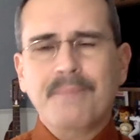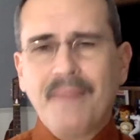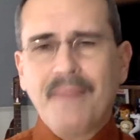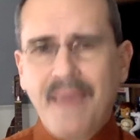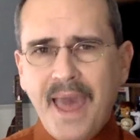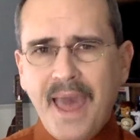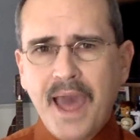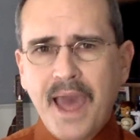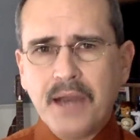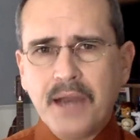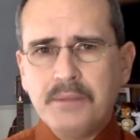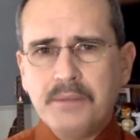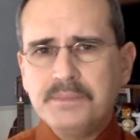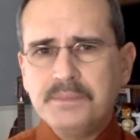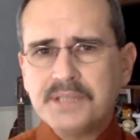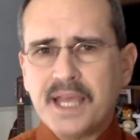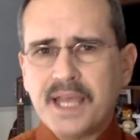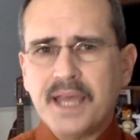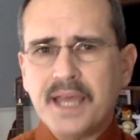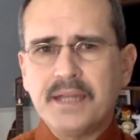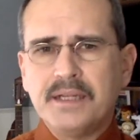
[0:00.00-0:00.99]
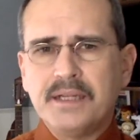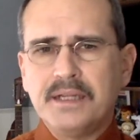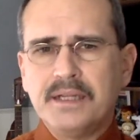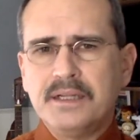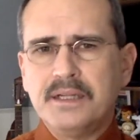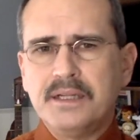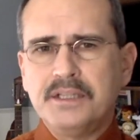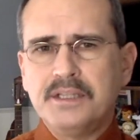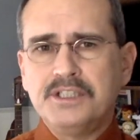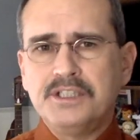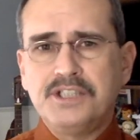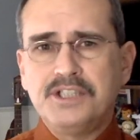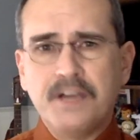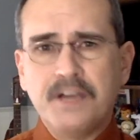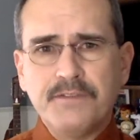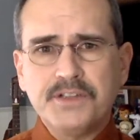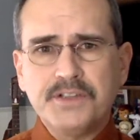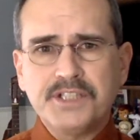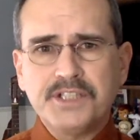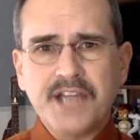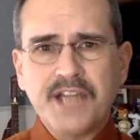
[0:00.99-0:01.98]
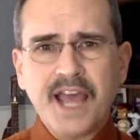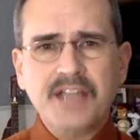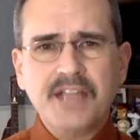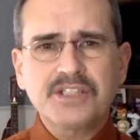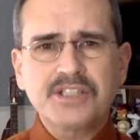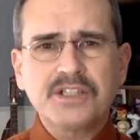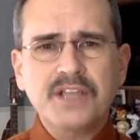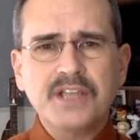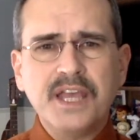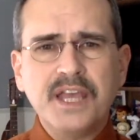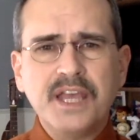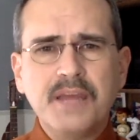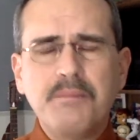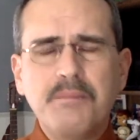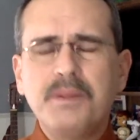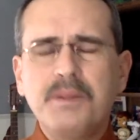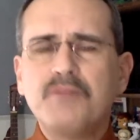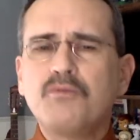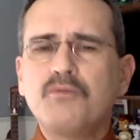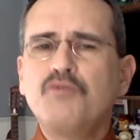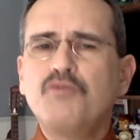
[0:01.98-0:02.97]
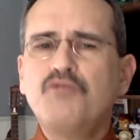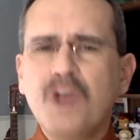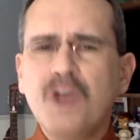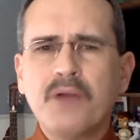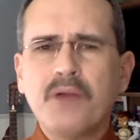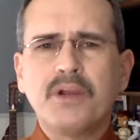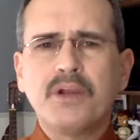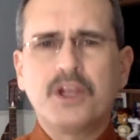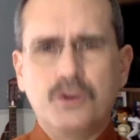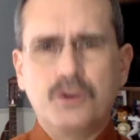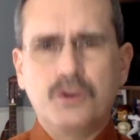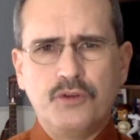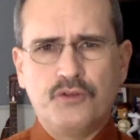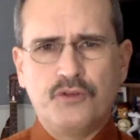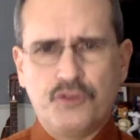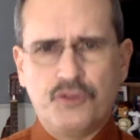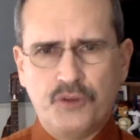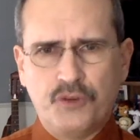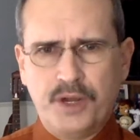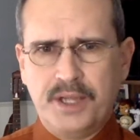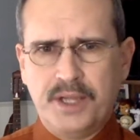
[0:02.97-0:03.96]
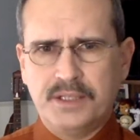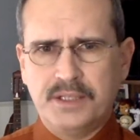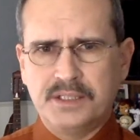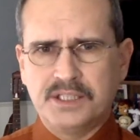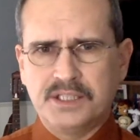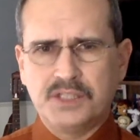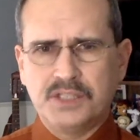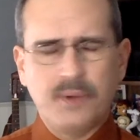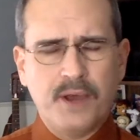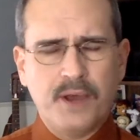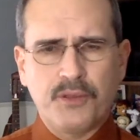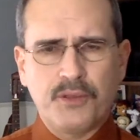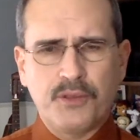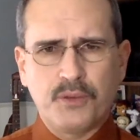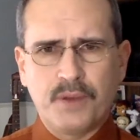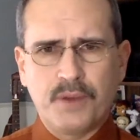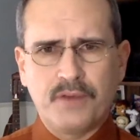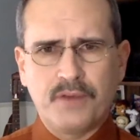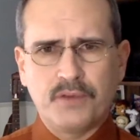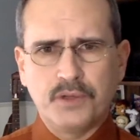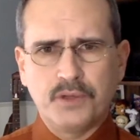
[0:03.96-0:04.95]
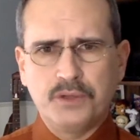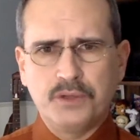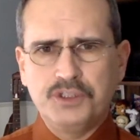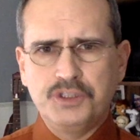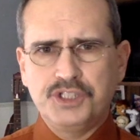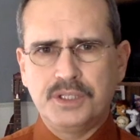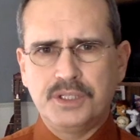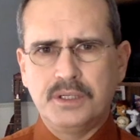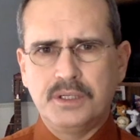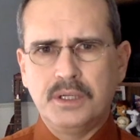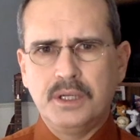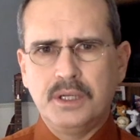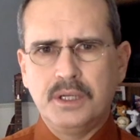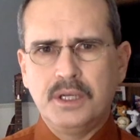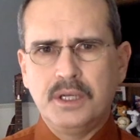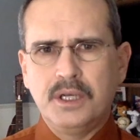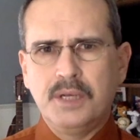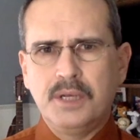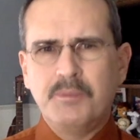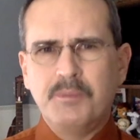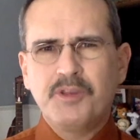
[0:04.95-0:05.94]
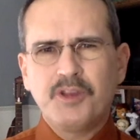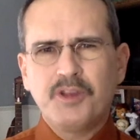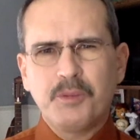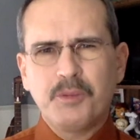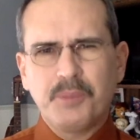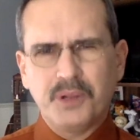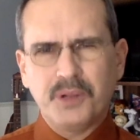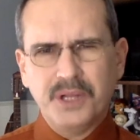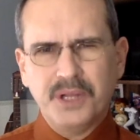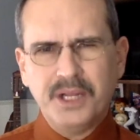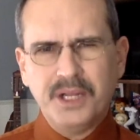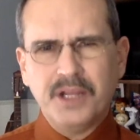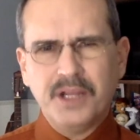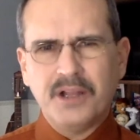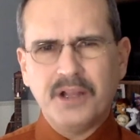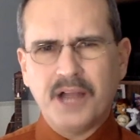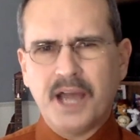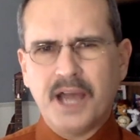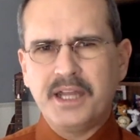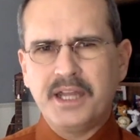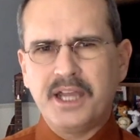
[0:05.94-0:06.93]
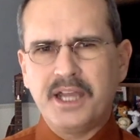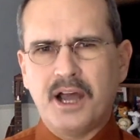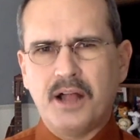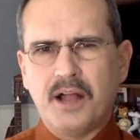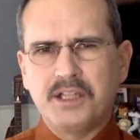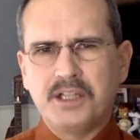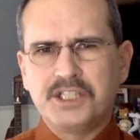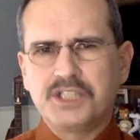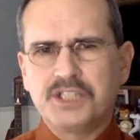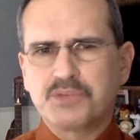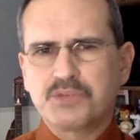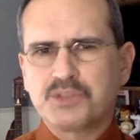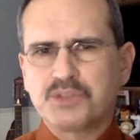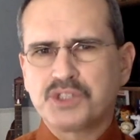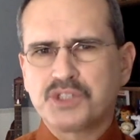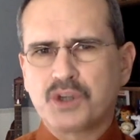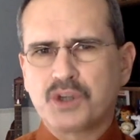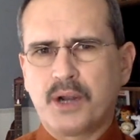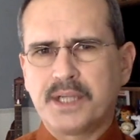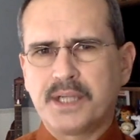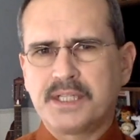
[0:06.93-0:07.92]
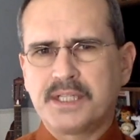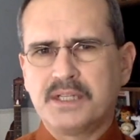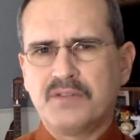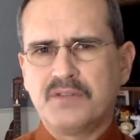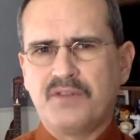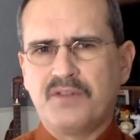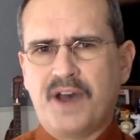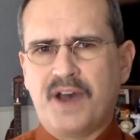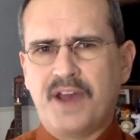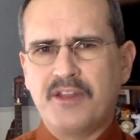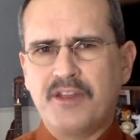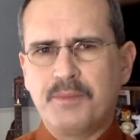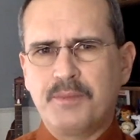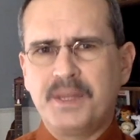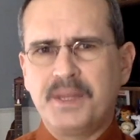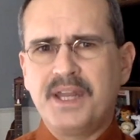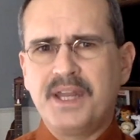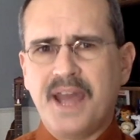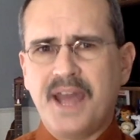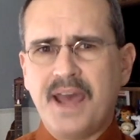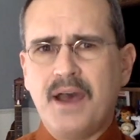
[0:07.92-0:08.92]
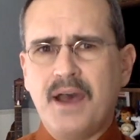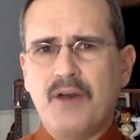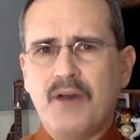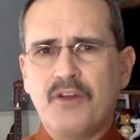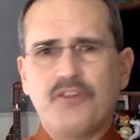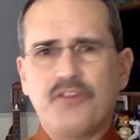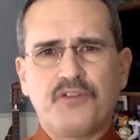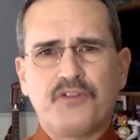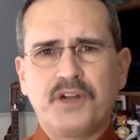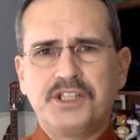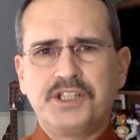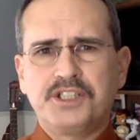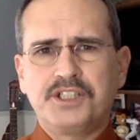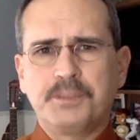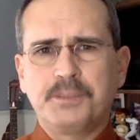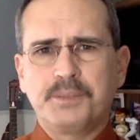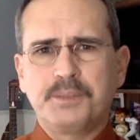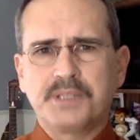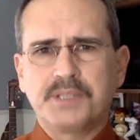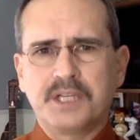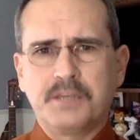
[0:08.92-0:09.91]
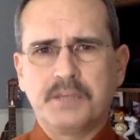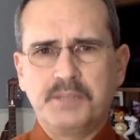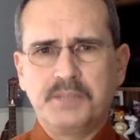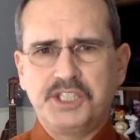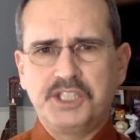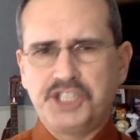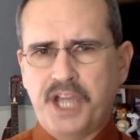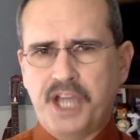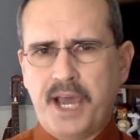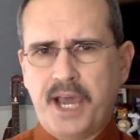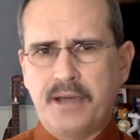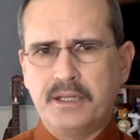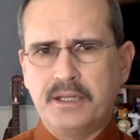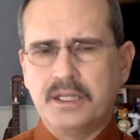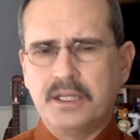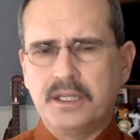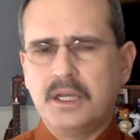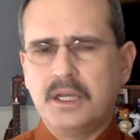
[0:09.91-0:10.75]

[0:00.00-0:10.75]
Adams and Jefferson actually had been very good friends throughout the Revolution, but their political ideologies were starting to divide them, and now their friendship is going to be shattered